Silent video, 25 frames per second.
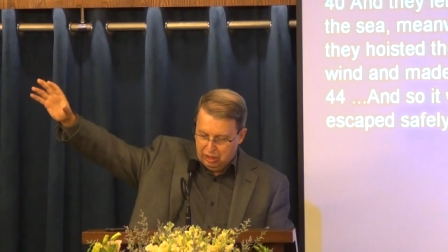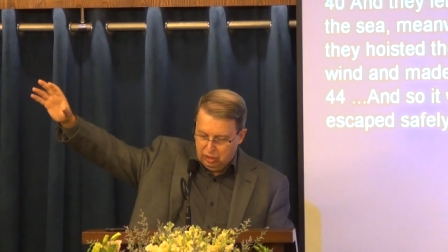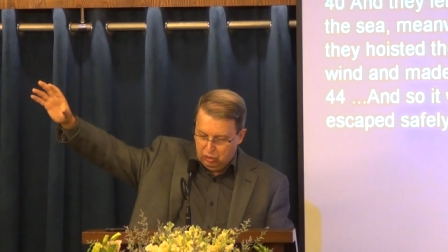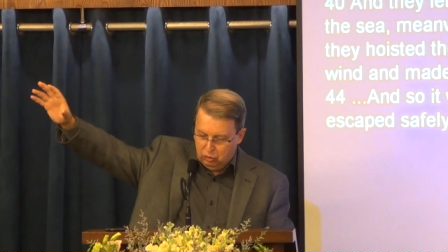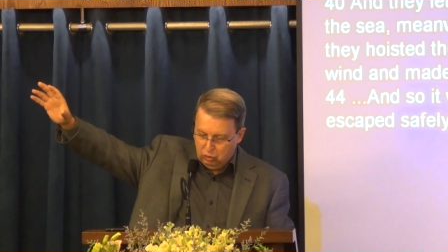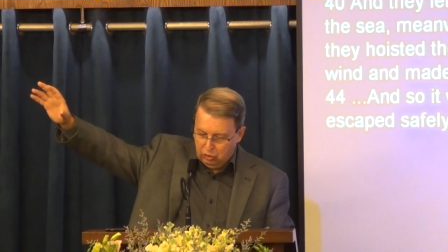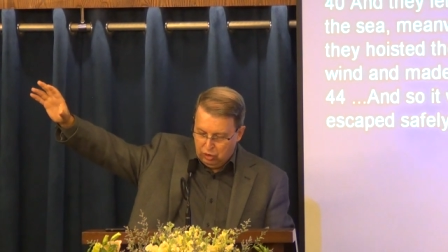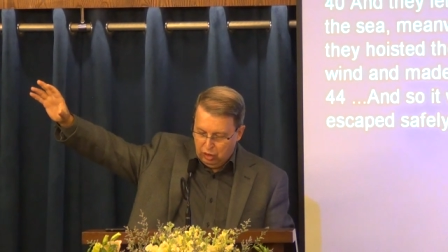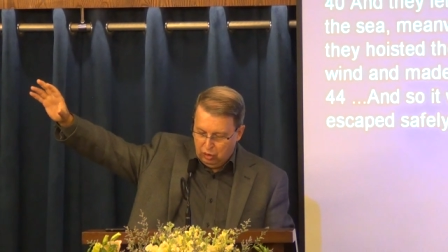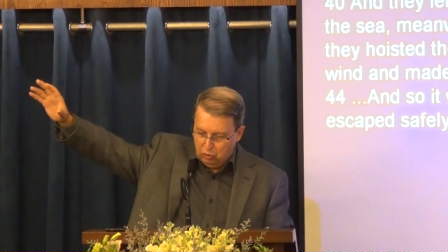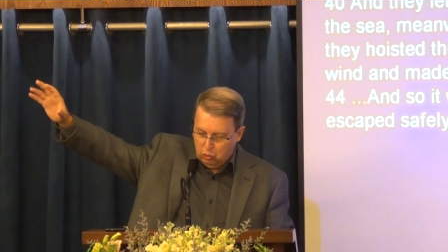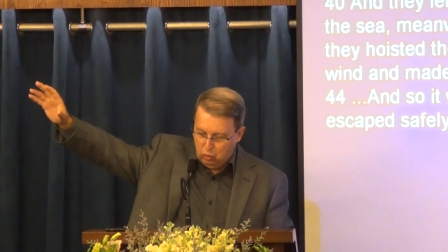
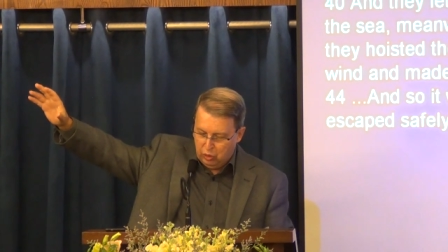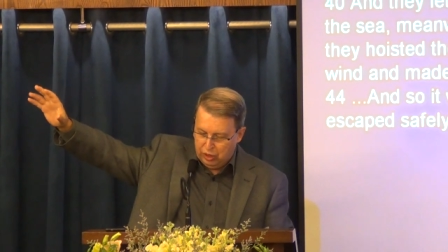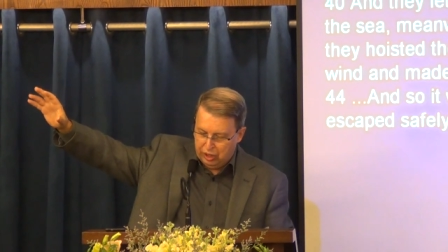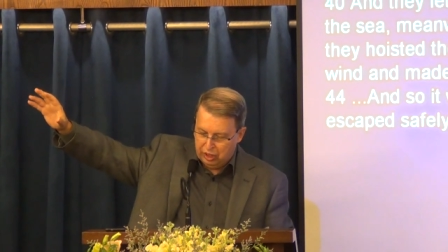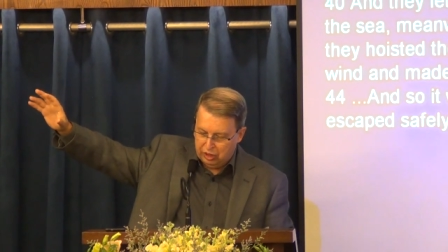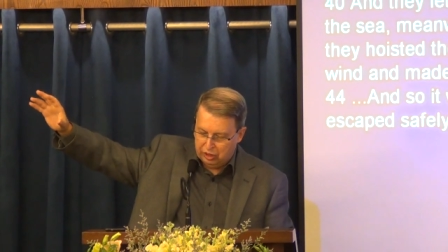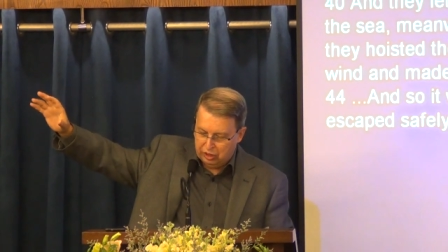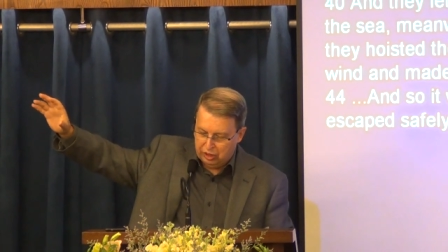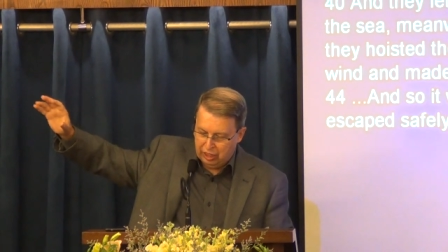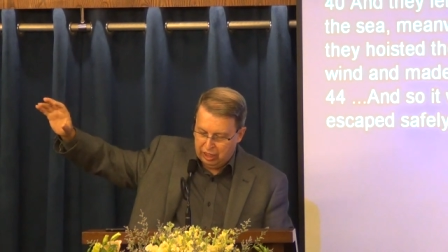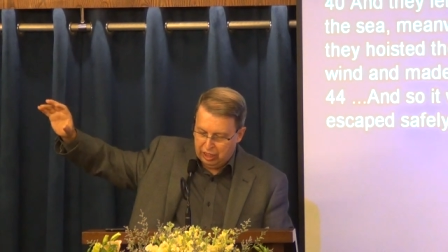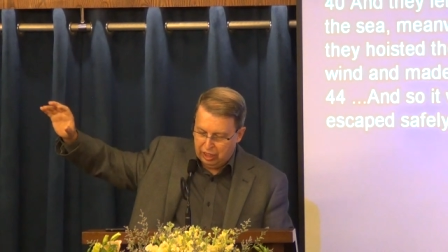to the
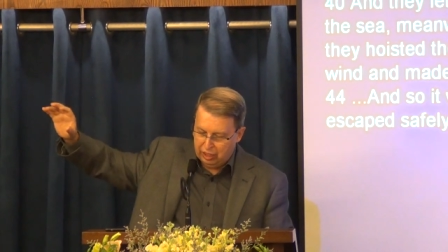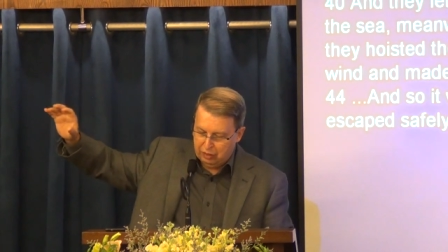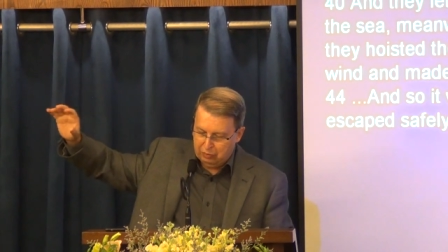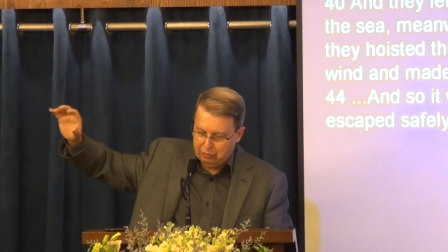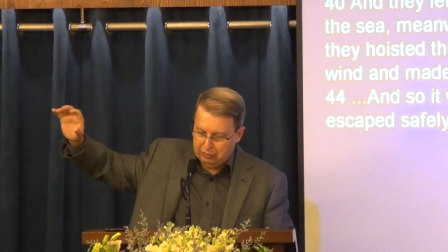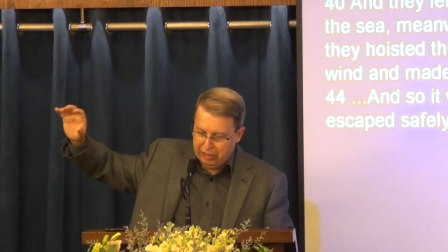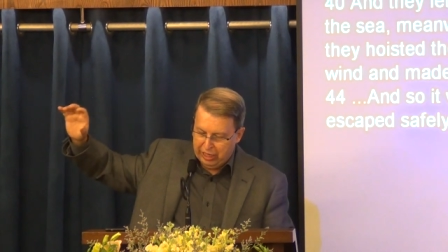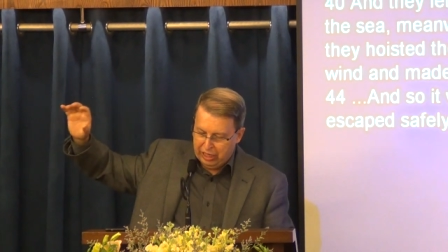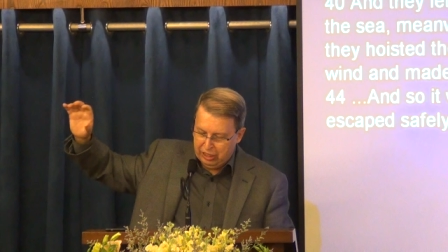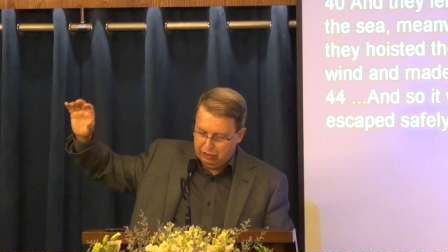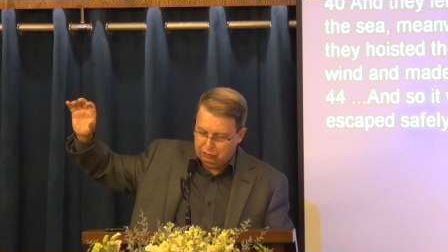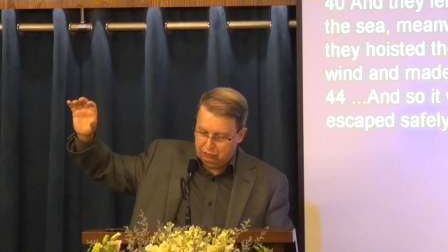wind
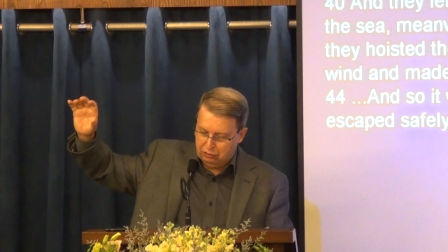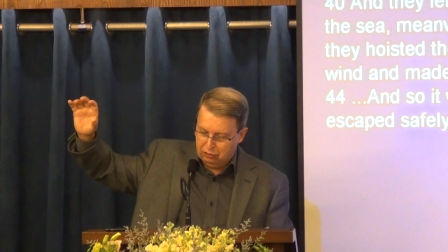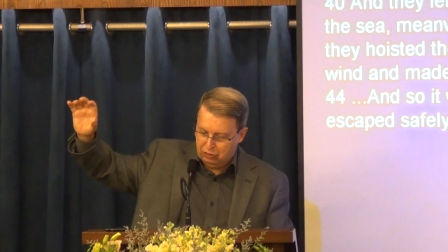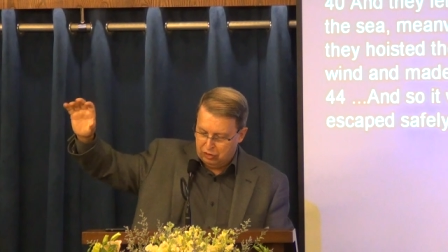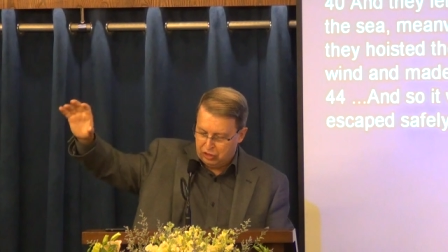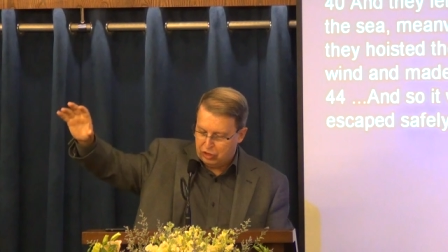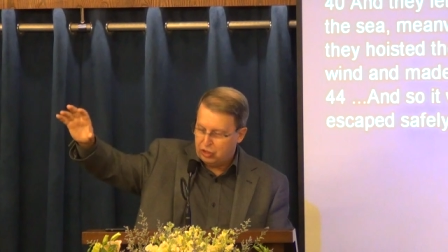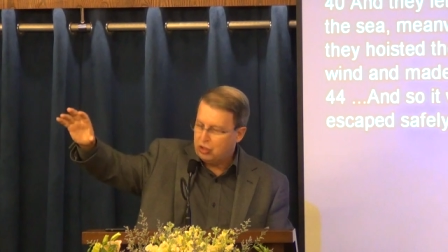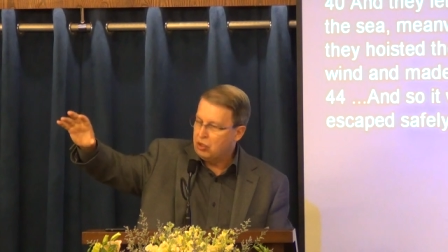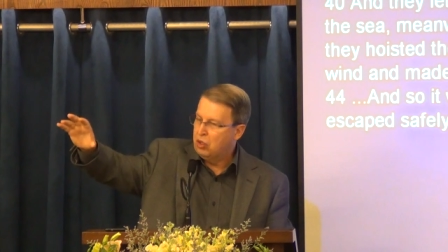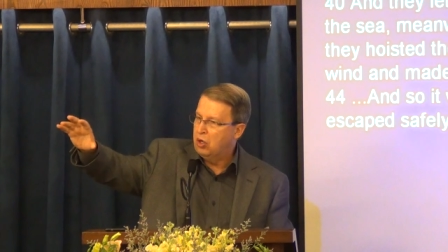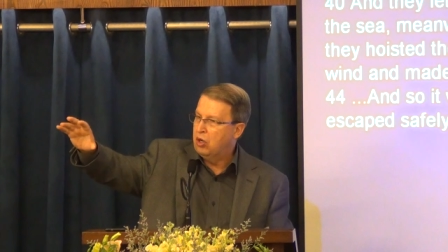and made for
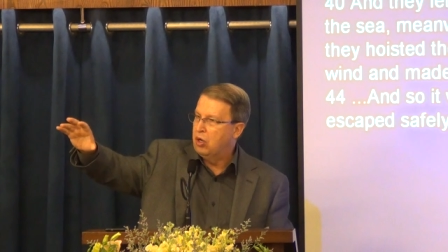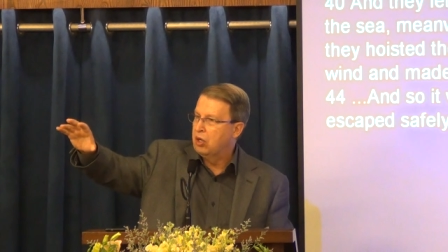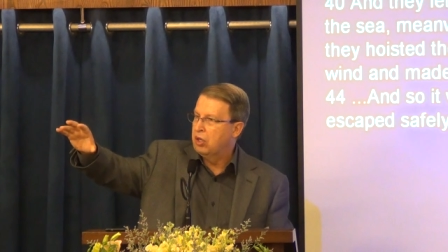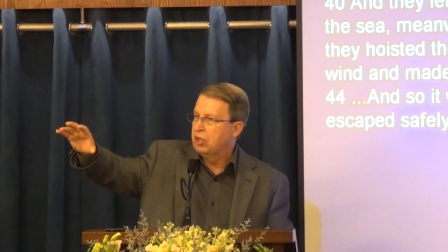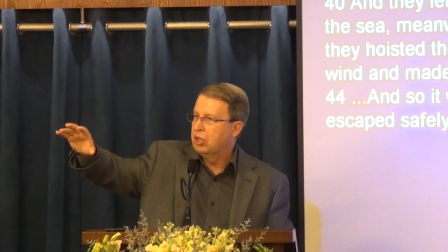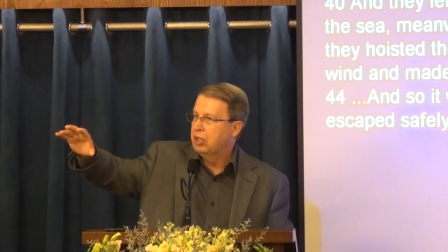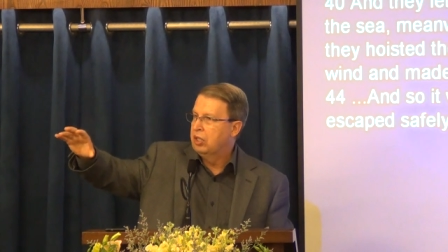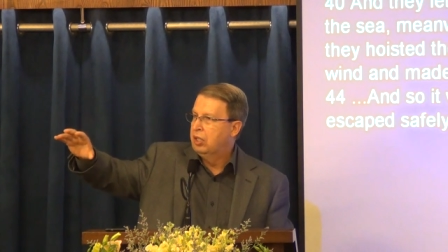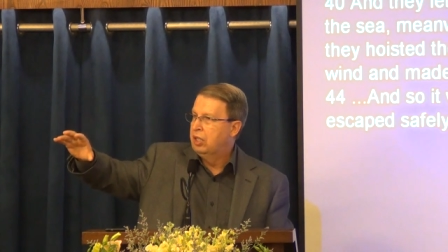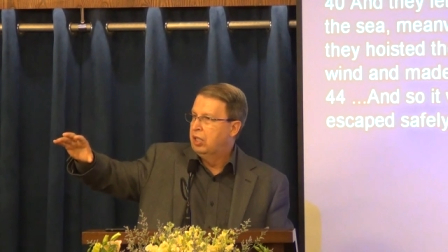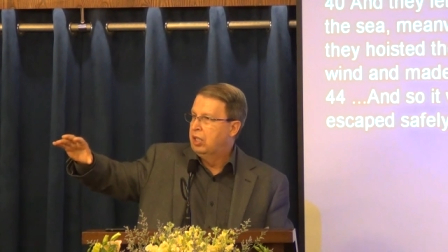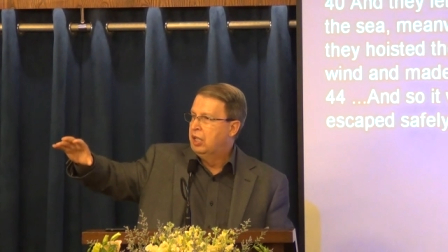shore.